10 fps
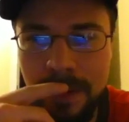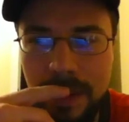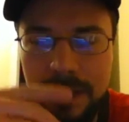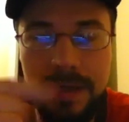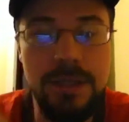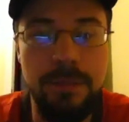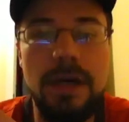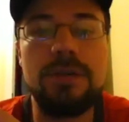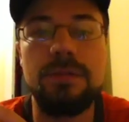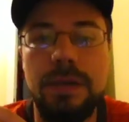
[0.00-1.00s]
and I can
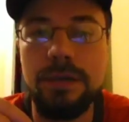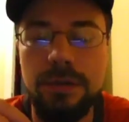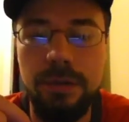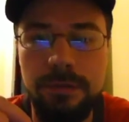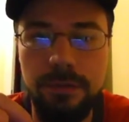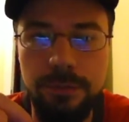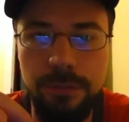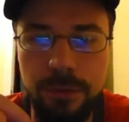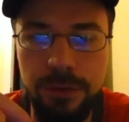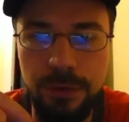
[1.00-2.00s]
sponsor them
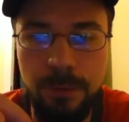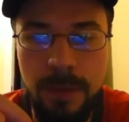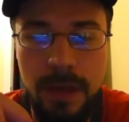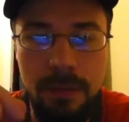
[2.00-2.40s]
for you.